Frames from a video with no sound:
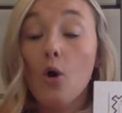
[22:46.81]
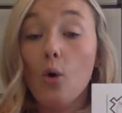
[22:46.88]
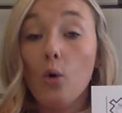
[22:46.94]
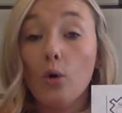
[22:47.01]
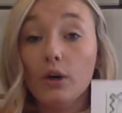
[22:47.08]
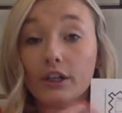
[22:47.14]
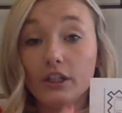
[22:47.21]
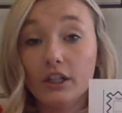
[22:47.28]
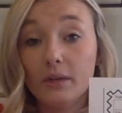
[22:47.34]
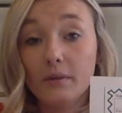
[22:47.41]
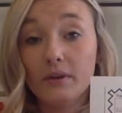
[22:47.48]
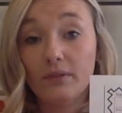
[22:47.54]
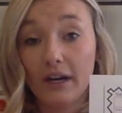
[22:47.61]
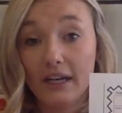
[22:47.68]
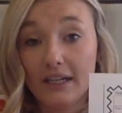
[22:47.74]
or you're going to
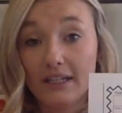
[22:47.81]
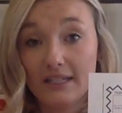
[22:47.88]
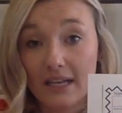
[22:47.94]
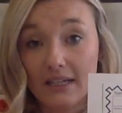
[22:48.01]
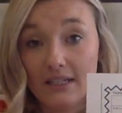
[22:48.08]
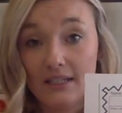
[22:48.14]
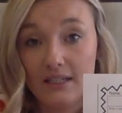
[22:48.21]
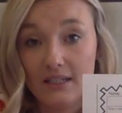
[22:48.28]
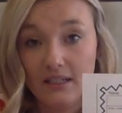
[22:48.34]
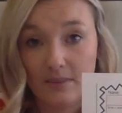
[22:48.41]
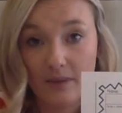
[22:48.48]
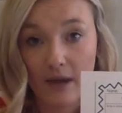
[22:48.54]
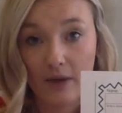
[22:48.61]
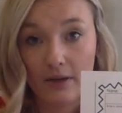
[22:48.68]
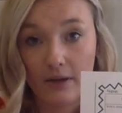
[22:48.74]
be writing sentences
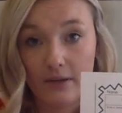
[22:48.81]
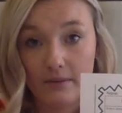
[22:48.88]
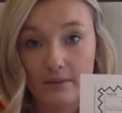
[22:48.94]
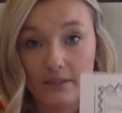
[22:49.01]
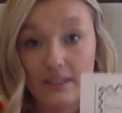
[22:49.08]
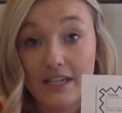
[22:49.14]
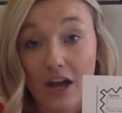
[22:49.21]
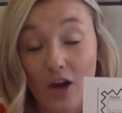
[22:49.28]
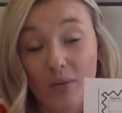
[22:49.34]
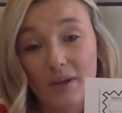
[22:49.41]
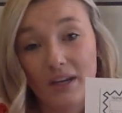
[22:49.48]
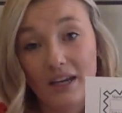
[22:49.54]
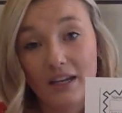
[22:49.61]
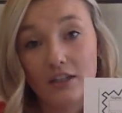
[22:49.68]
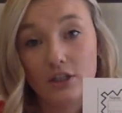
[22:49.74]
about it to tell
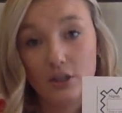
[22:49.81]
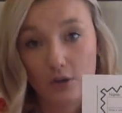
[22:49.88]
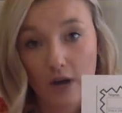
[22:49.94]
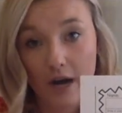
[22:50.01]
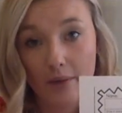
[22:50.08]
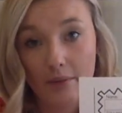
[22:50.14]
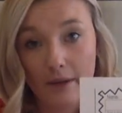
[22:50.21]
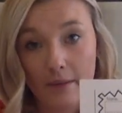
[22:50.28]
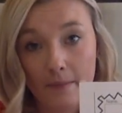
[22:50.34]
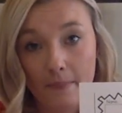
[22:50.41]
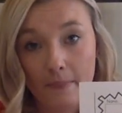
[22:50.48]
me and describe it.